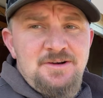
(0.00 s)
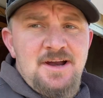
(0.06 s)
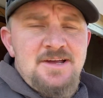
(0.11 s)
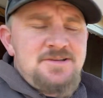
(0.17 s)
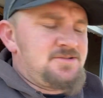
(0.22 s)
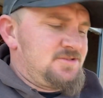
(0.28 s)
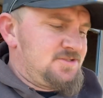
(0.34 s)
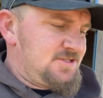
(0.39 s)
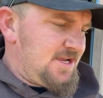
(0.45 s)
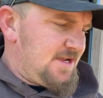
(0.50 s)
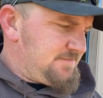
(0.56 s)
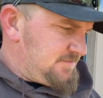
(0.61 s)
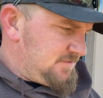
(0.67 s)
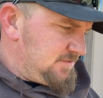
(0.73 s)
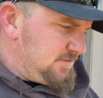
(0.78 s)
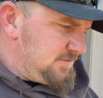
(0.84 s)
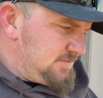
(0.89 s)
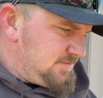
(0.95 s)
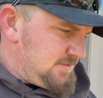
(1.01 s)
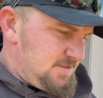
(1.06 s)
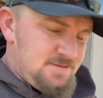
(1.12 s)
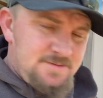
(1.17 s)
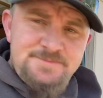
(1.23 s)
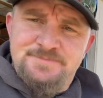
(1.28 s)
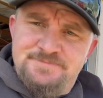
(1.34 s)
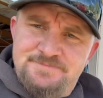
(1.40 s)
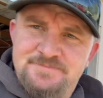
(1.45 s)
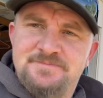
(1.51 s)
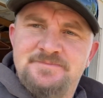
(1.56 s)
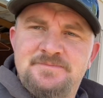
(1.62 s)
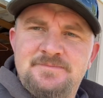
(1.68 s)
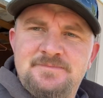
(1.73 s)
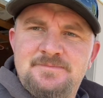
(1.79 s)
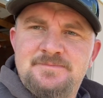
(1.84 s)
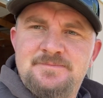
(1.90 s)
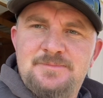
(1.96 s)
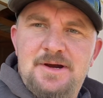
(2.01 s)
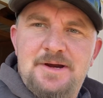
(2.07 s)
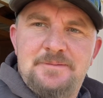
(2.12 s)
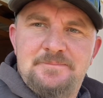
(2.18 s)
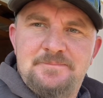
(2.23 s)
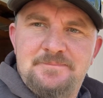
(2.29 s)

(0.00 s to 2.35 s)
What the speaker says: axle shafts are loose. Right.